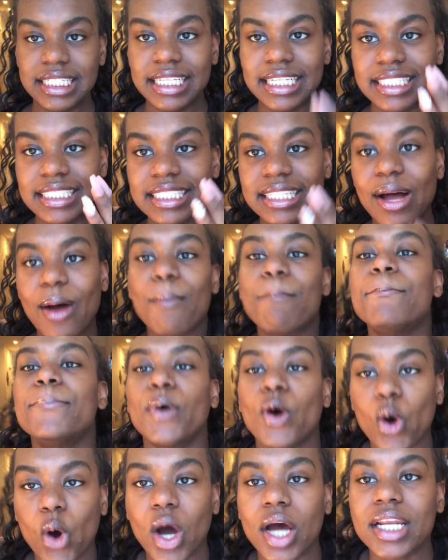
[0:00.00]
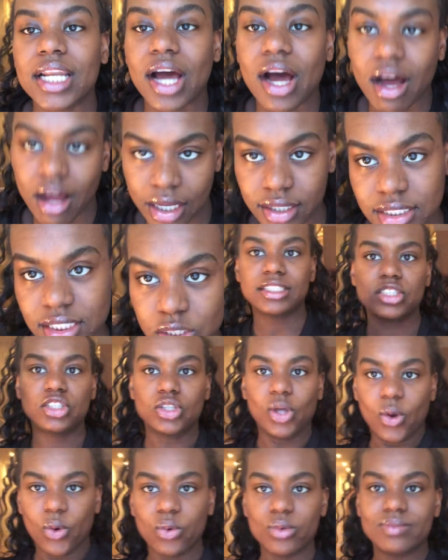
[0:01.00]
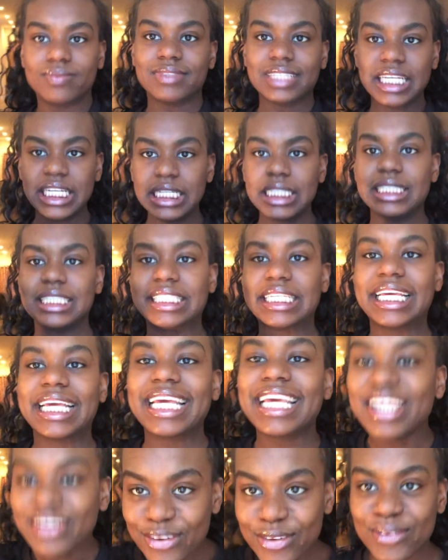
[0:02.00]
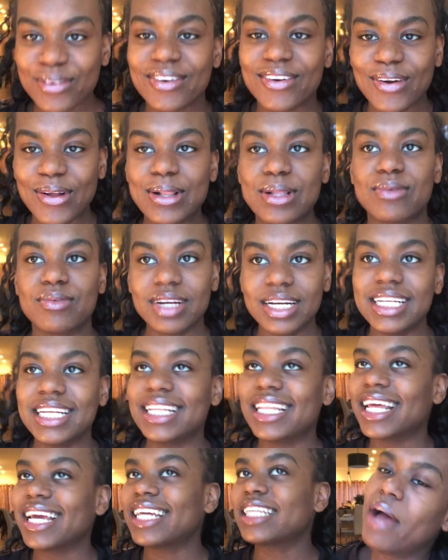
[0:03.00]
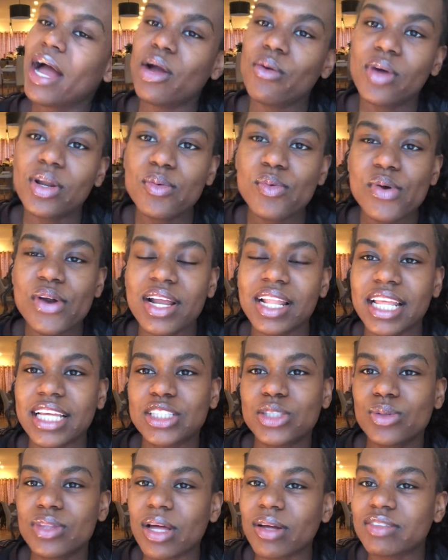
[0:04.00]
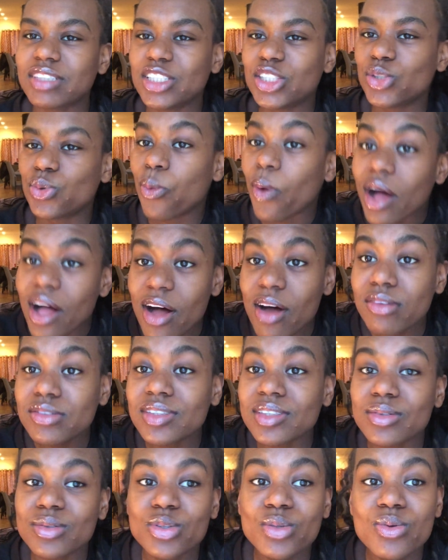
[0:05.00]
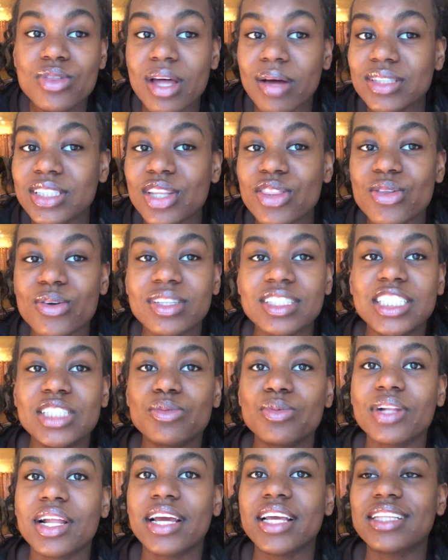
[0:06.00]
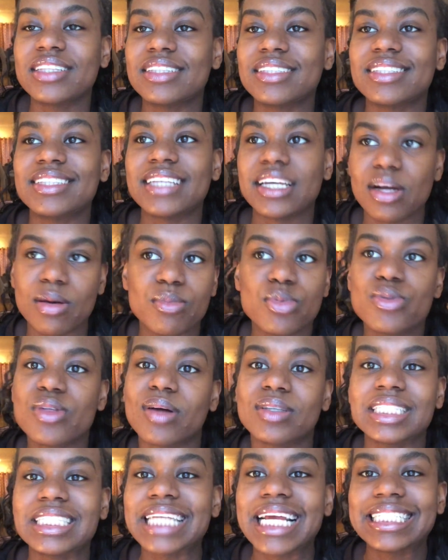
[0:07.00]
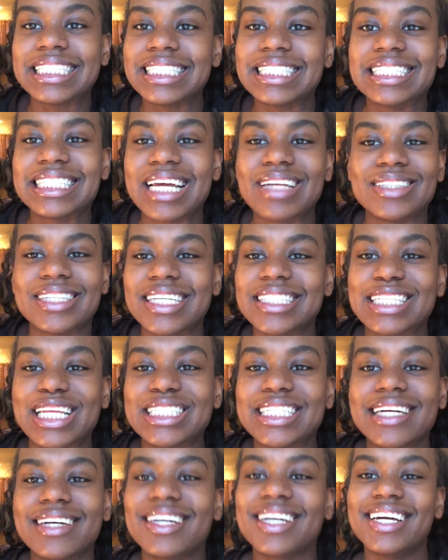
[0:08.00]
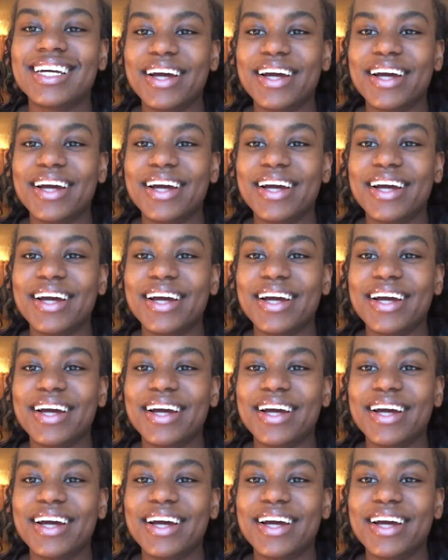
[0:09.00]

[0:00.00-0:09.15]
is upon us. So it is here already. Like back when we were at like 2012 to 2013, we're like, damn, 2019 sounds like such a